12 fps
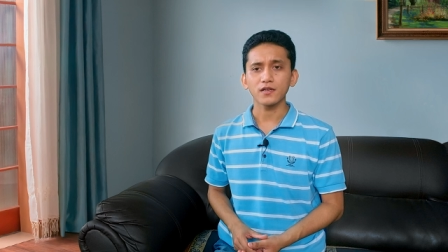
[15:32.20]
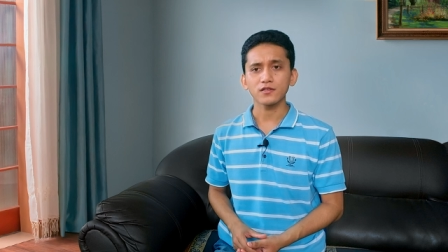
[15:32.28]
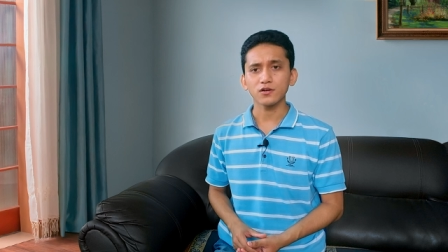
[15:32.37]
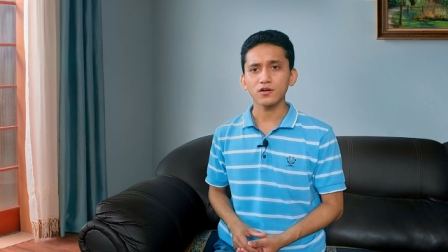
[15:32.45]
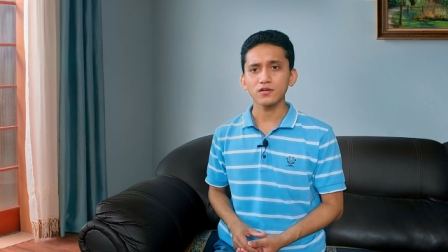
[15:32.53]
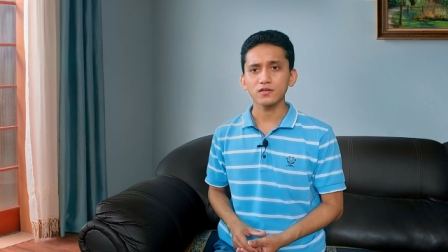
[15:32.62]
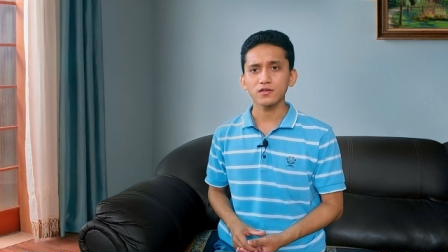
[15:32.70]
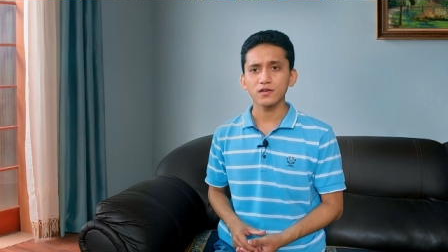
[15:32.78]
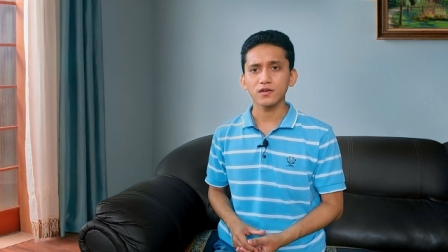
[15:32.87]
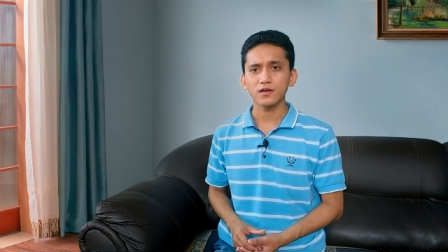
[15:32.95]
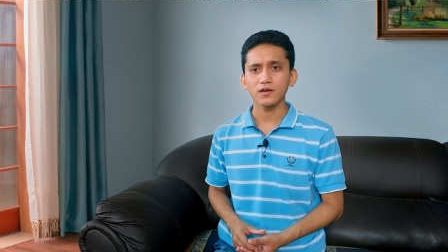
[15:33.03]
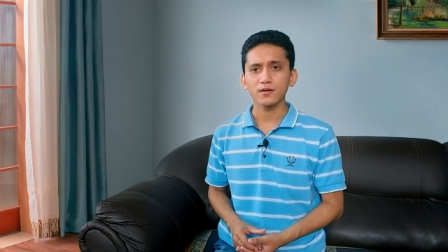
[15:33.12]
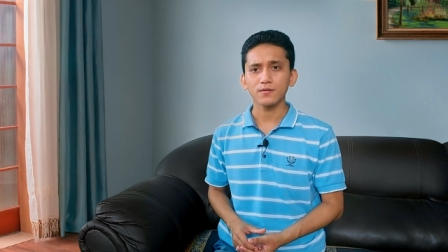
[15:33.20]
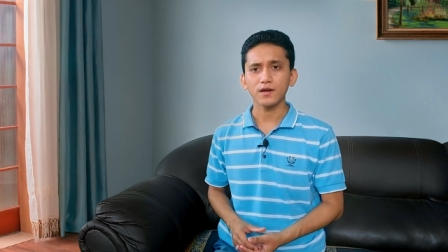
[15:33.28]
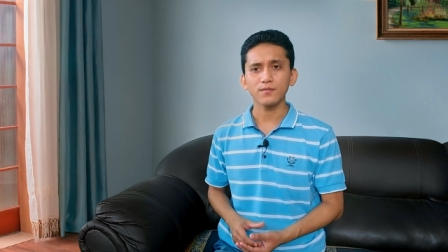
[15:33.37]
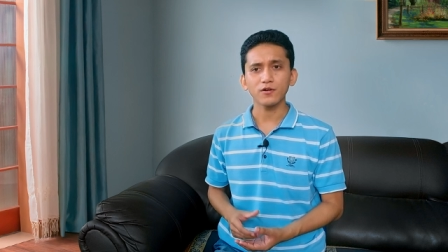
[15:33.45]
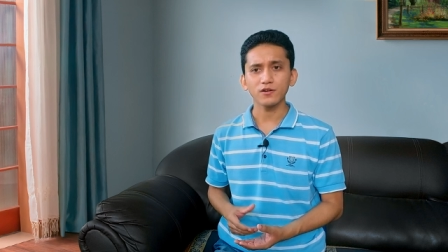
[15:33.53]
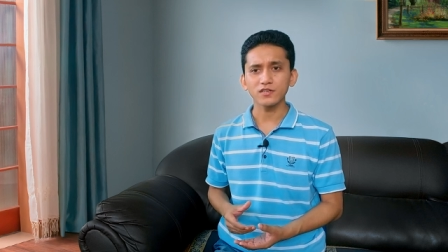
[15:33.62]
I thought,
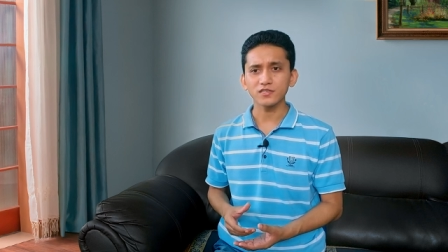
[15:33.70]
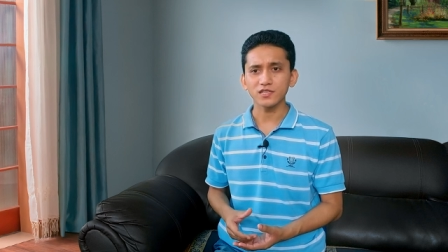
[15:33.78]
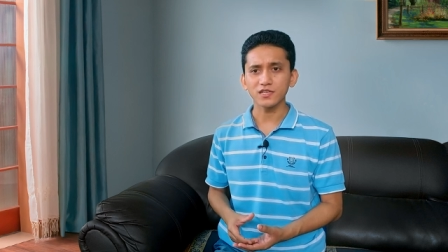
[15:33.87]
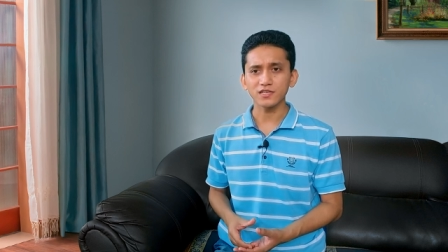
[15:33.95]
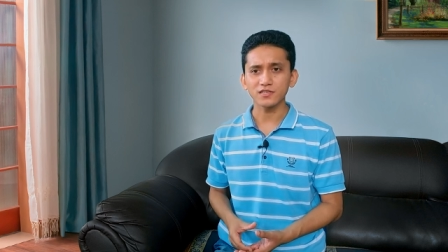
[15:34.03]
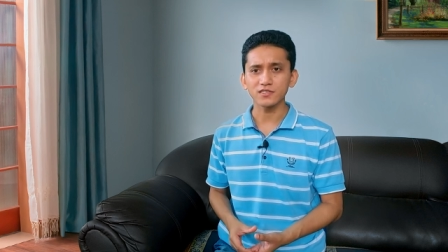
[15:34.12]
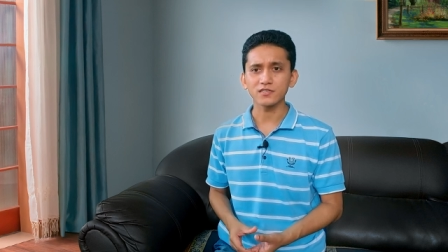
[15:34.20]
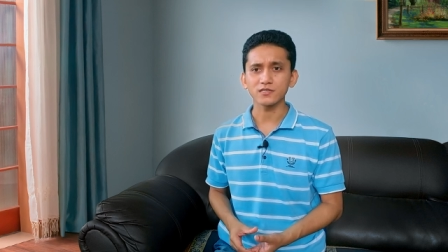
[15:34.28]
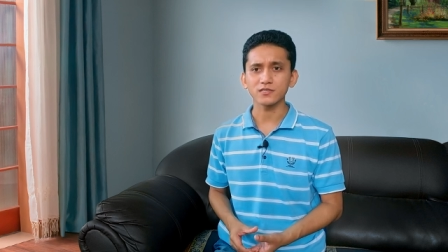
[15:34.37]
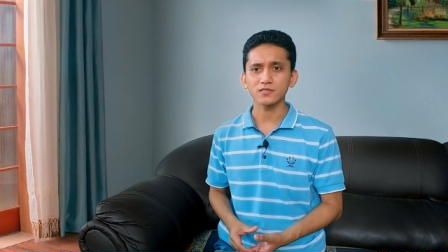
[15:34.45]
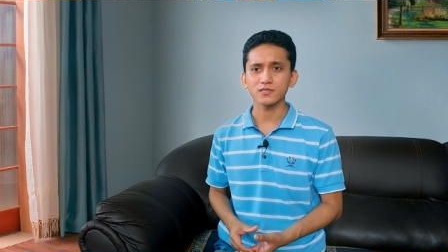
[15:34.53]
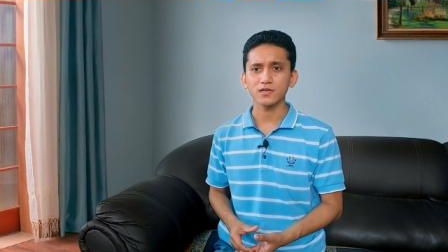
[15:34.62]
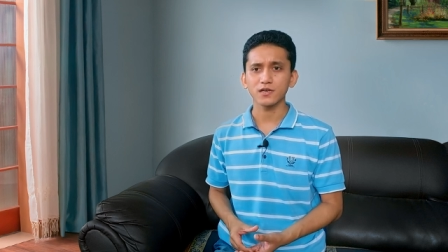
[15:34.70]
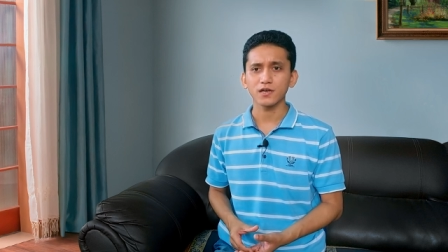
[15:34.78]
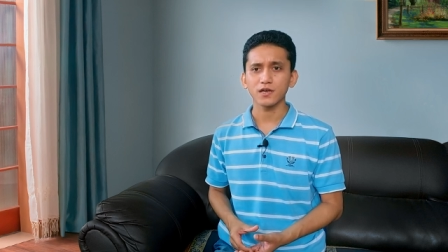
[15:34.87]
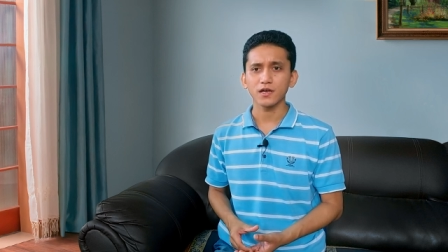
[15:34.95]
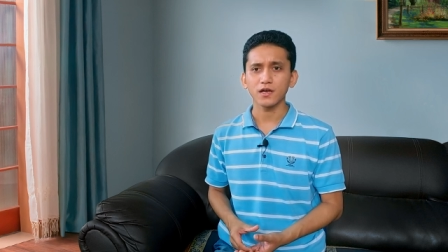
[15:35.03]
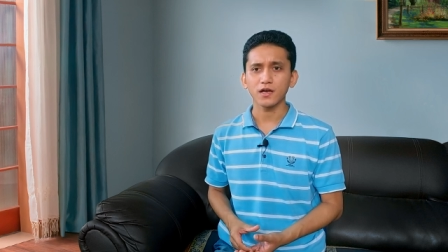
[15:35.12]
my body is like this.
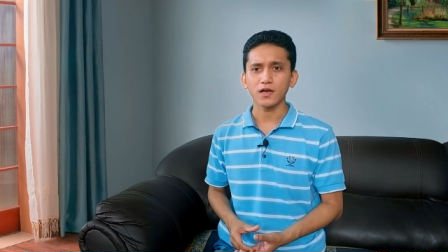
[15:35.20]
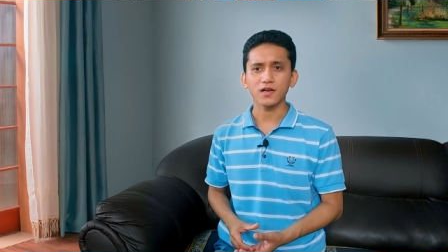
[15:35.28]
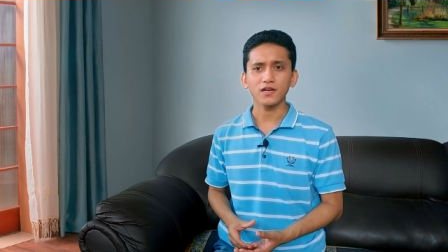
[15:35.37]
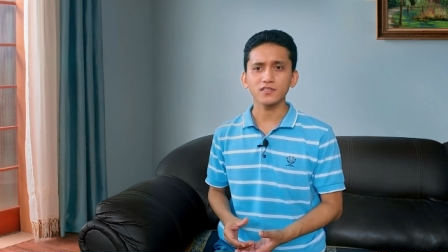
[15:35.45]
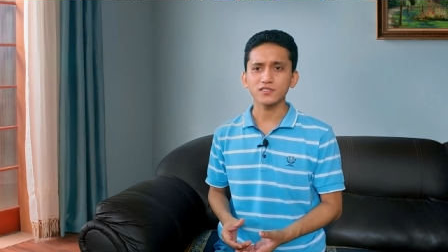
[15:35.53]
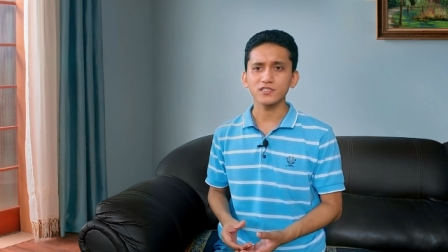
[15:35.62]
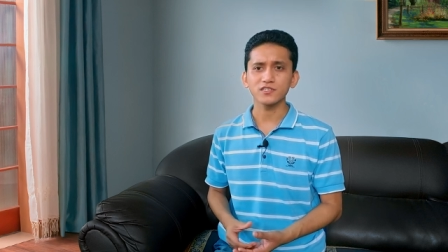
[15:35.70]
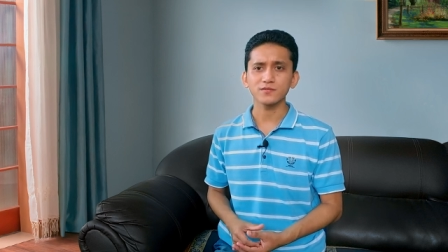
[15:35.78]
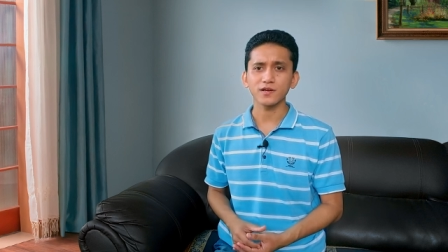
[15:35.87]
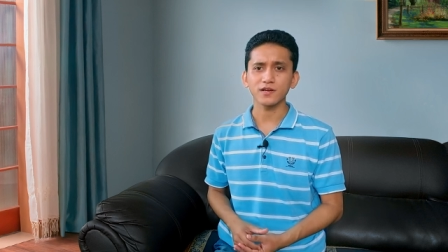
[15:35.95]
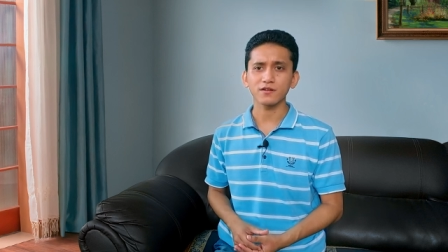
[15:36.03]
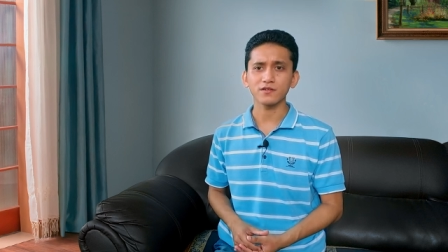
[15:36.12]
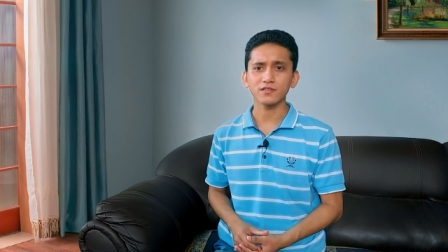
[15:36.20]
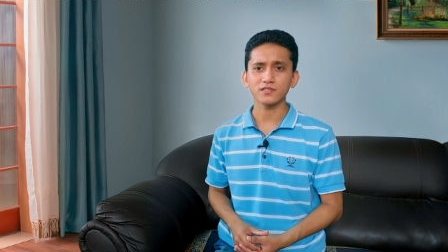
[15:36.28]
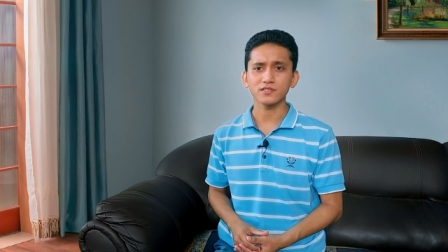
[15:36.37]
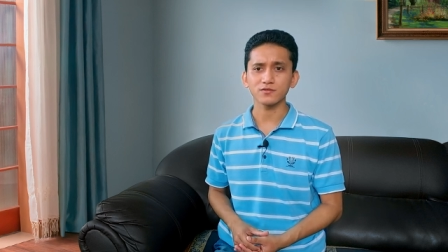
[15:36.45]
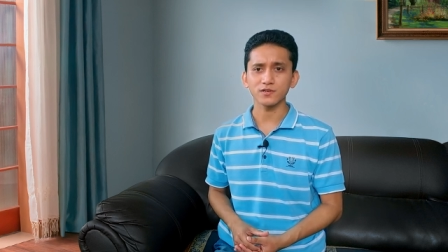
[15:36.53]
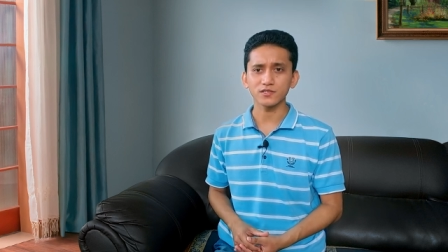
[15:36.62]
I can't change my current
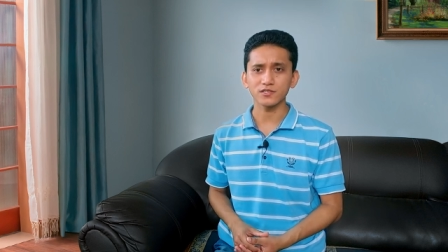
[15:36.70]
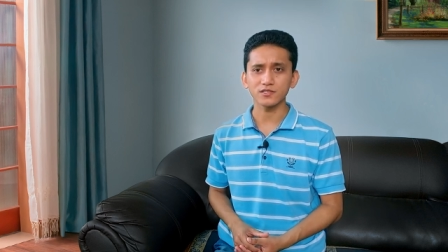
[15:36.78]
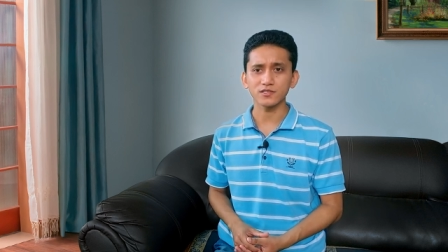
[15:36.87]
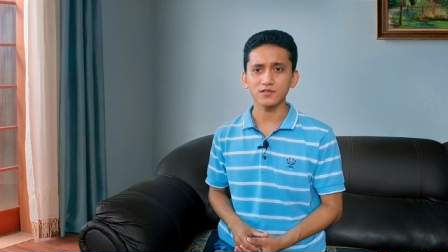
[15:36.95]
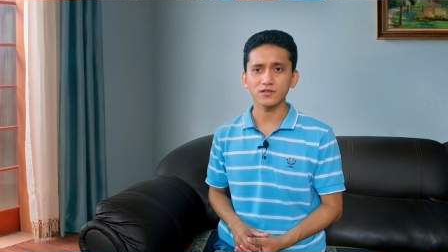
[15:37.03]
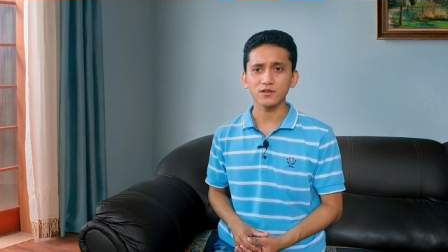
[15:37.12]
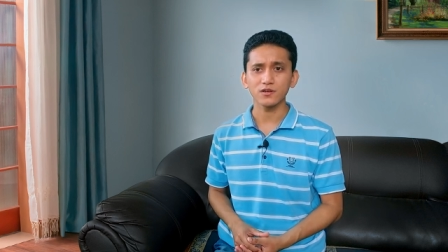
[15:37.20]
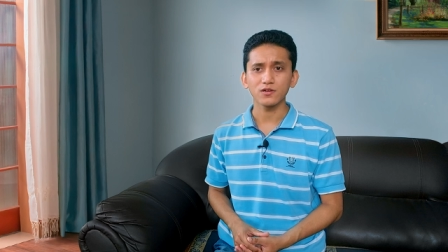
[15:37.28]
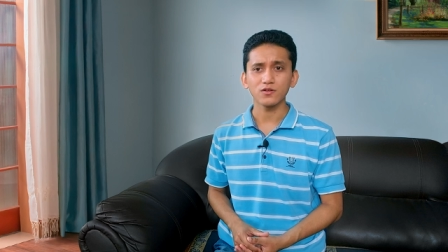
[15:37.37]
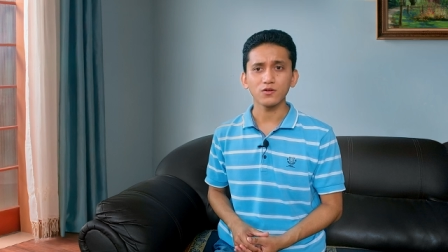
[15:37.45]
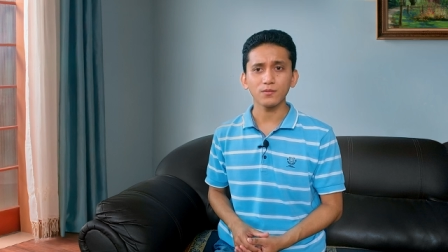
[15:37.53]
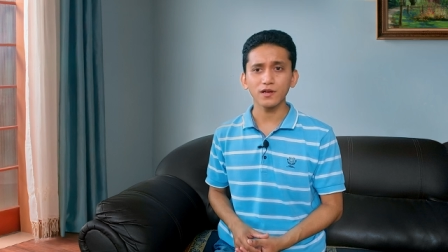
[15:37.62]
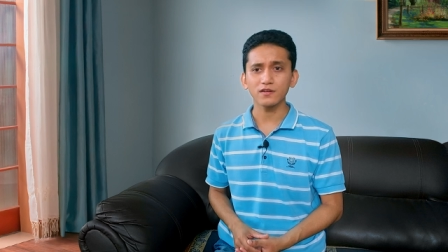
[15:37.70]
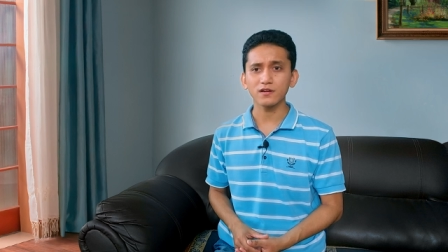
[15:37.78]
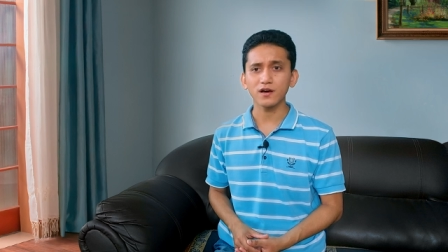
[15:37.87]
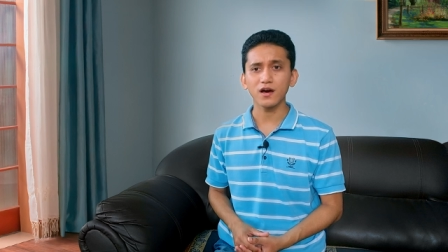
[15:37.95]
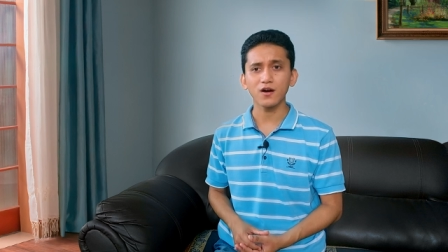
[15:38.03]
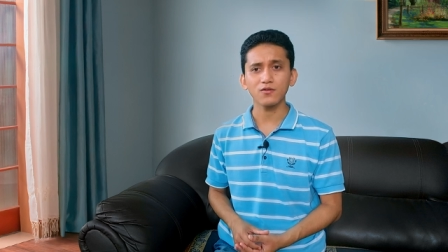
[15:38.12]
situation, no
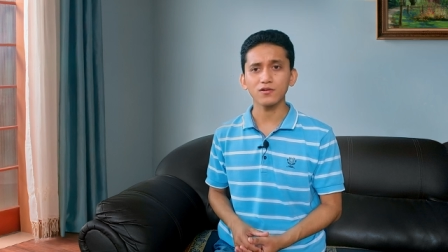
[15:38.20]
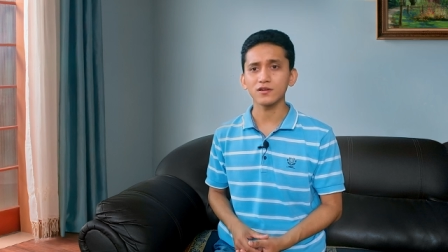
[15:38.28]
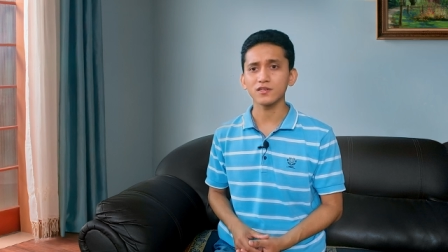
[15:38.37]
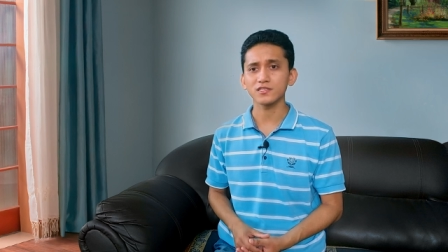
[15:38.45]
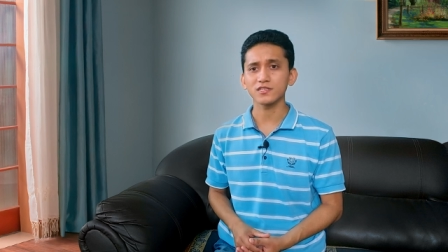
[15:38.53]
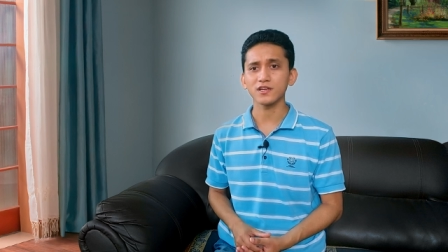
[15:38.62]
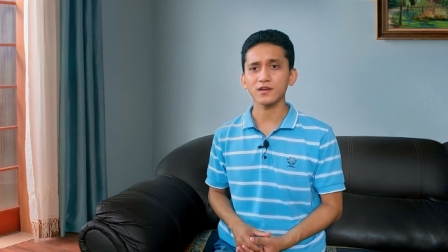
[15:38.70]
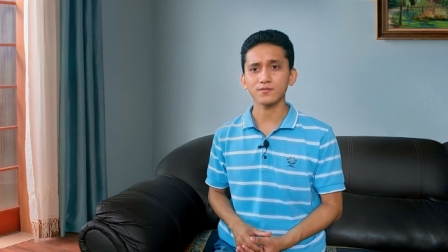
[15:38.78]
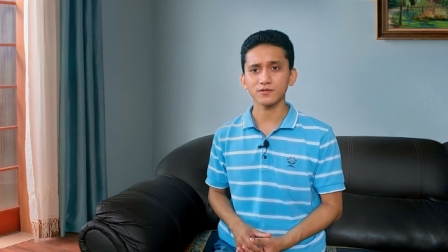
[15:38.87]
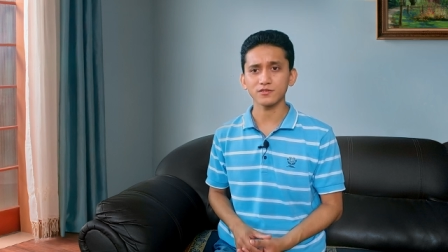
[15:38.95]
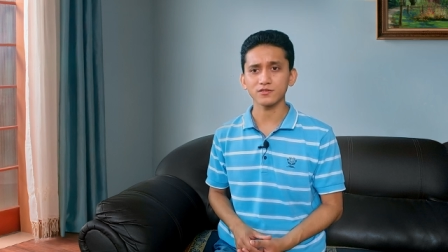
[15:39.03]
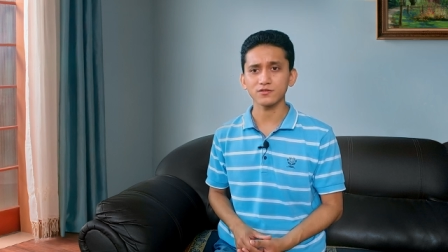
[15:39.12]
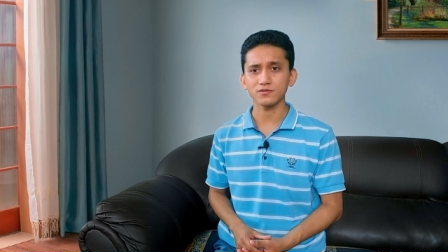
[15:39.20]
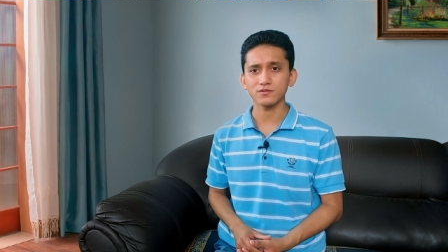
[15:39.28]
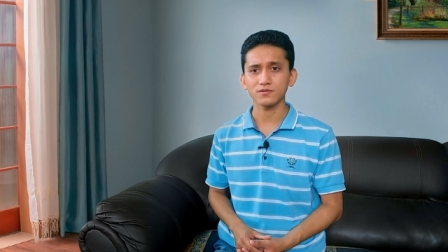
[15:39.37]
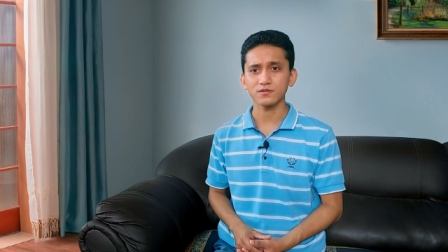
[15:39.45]
matter how earnestly I pursue.